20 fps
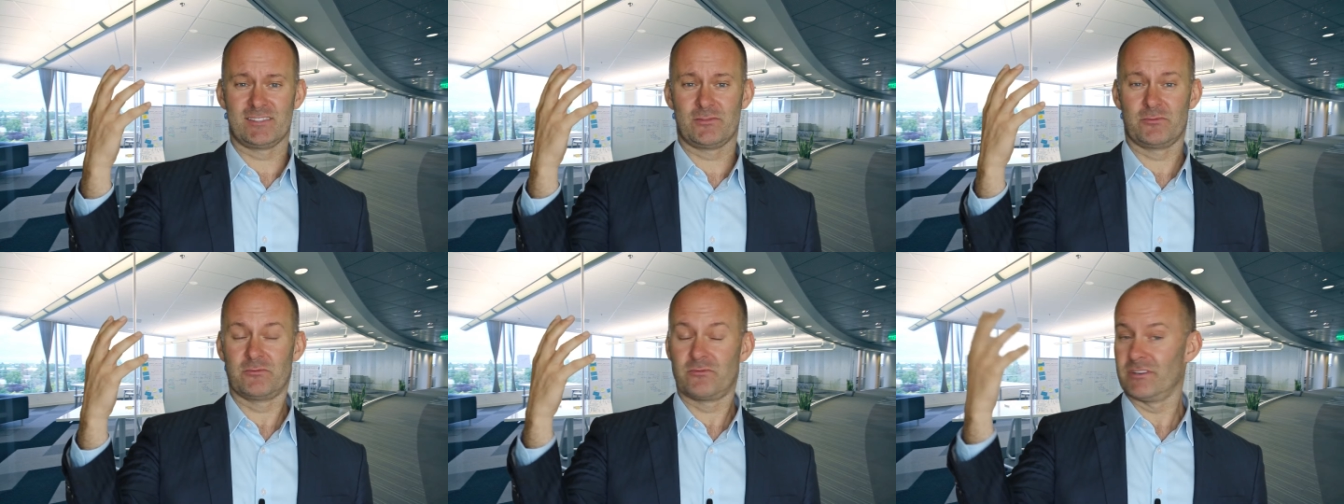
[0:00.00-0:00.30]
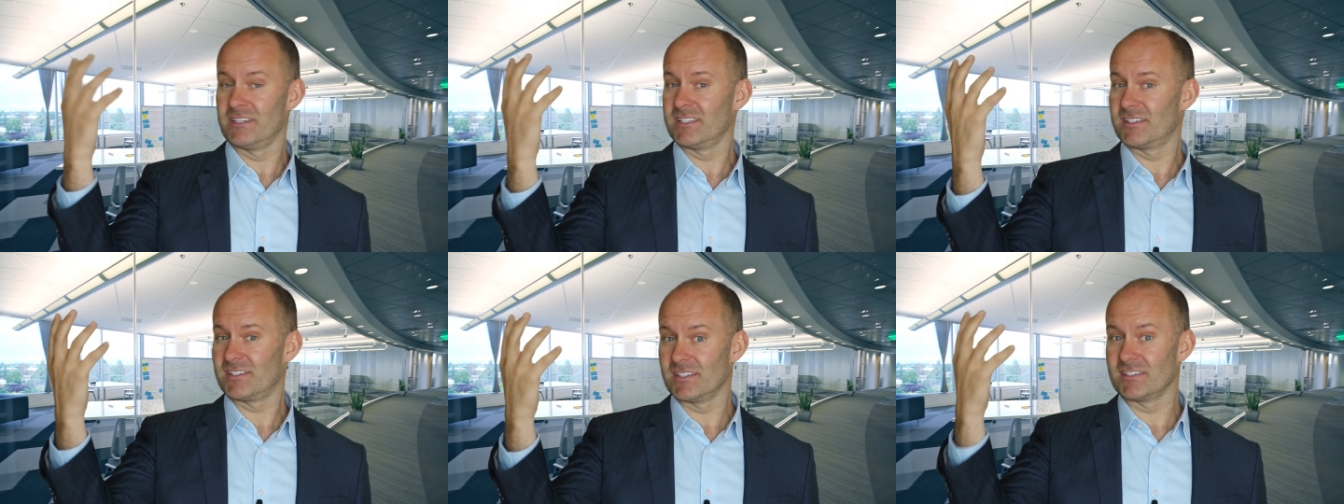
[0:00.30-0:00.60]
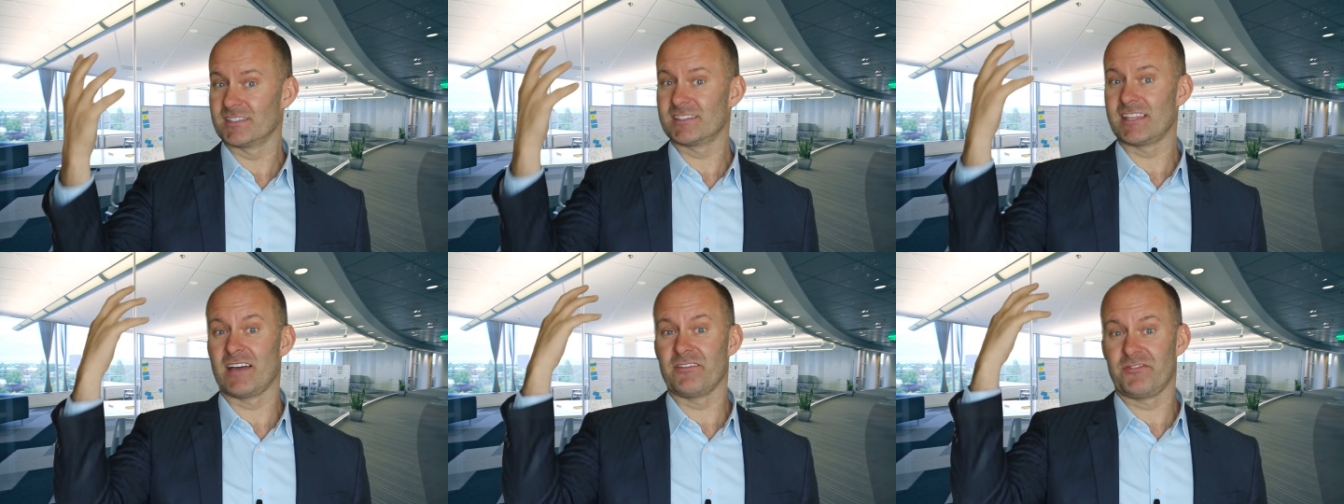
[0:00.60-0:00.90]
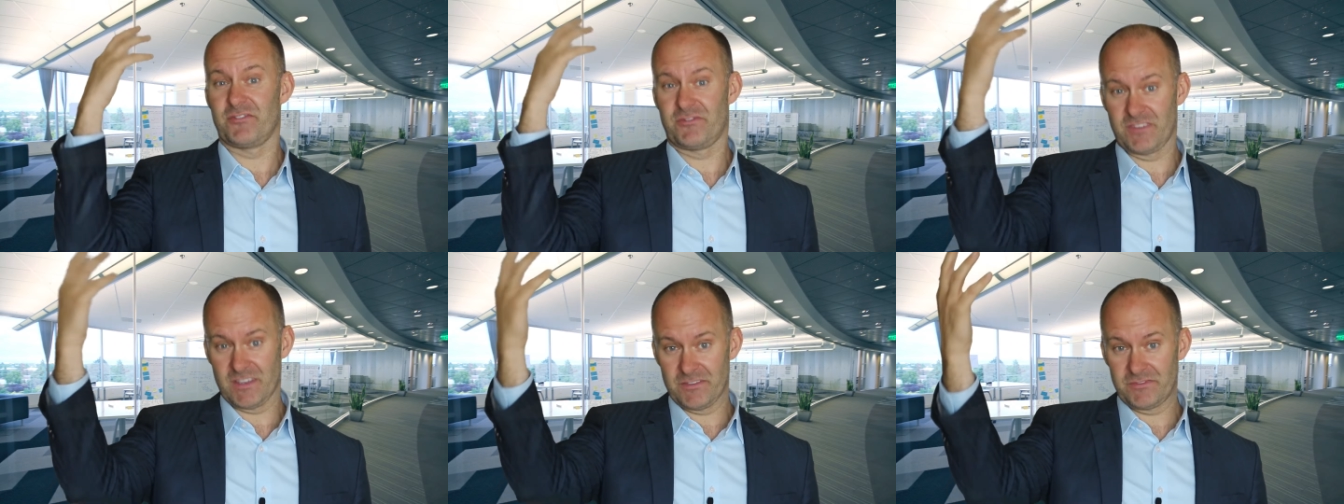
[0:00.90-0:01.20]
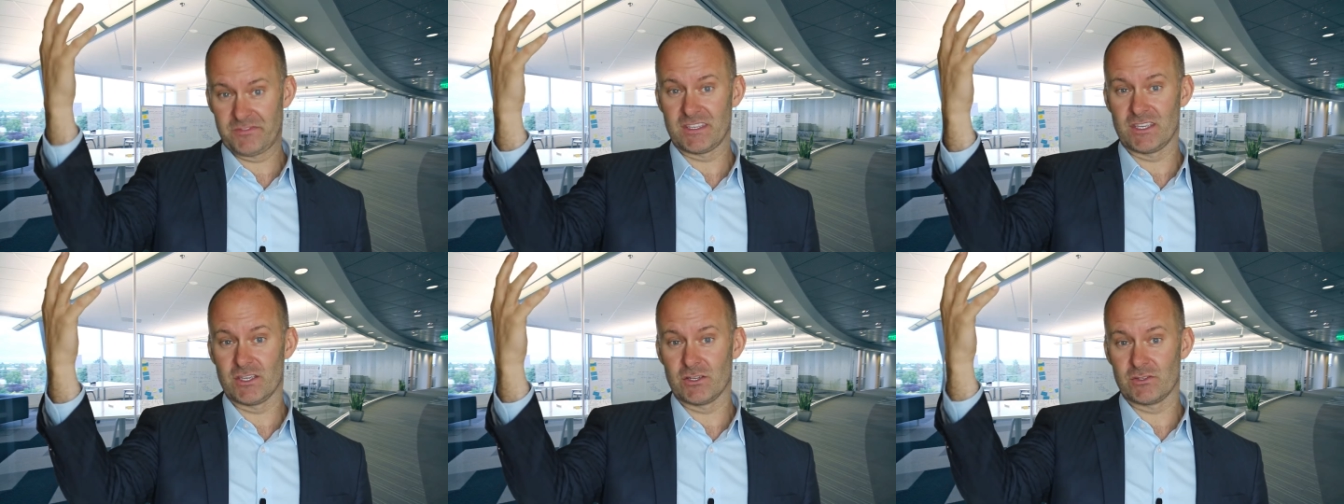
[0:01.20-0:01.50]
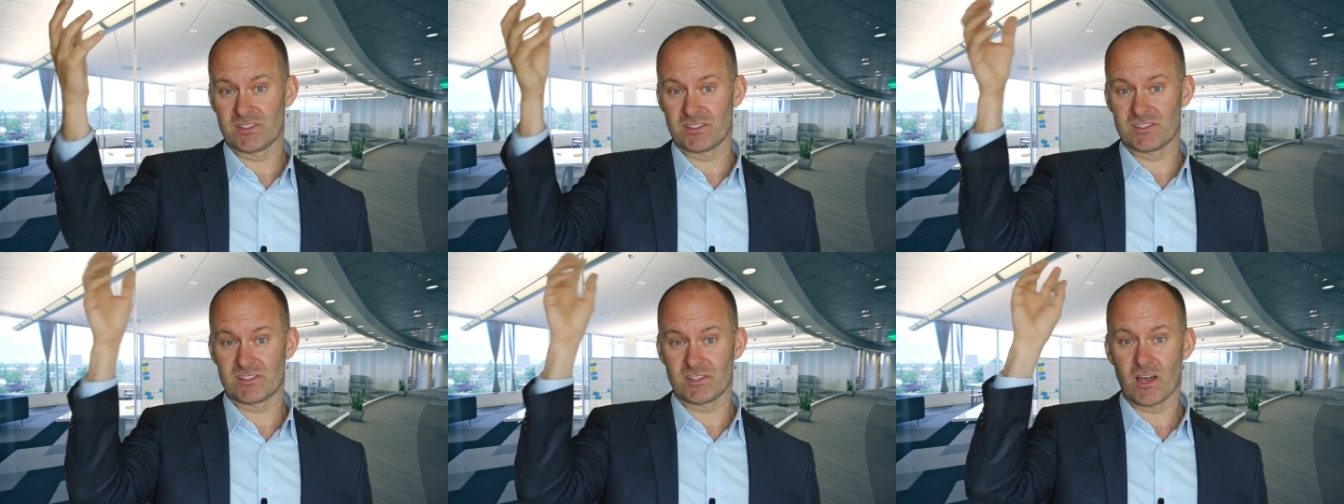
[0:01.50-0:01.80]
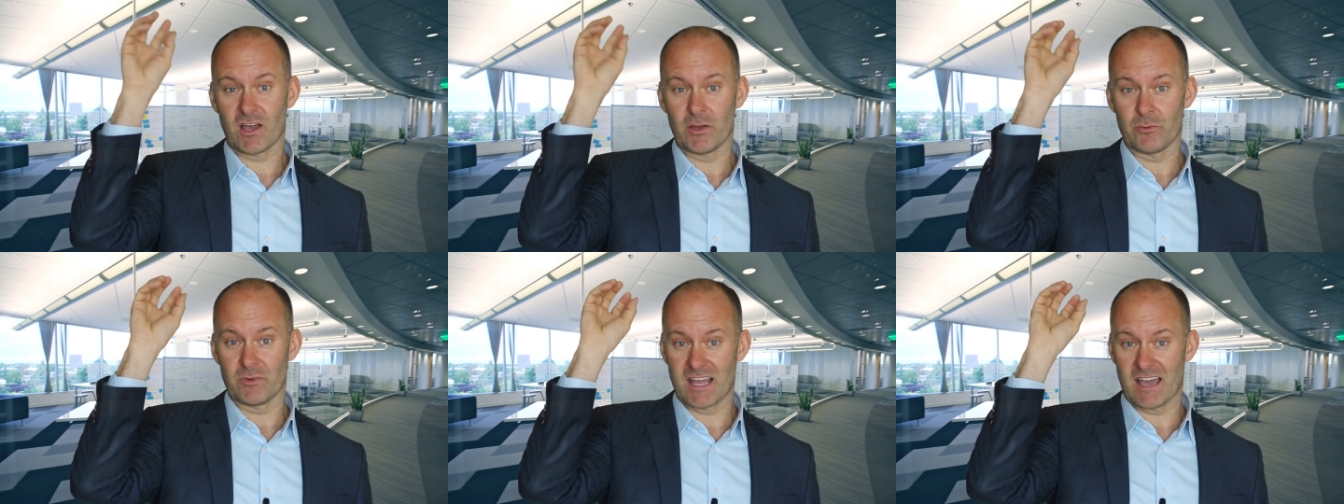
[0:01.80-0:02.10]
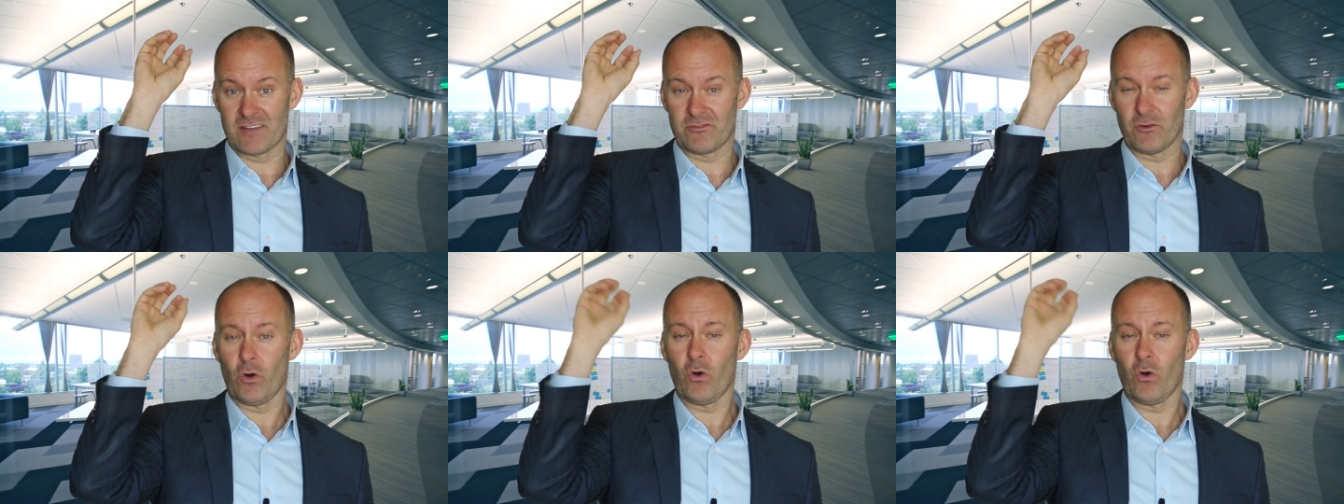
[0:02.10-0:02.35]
for instance, that 50-user site would have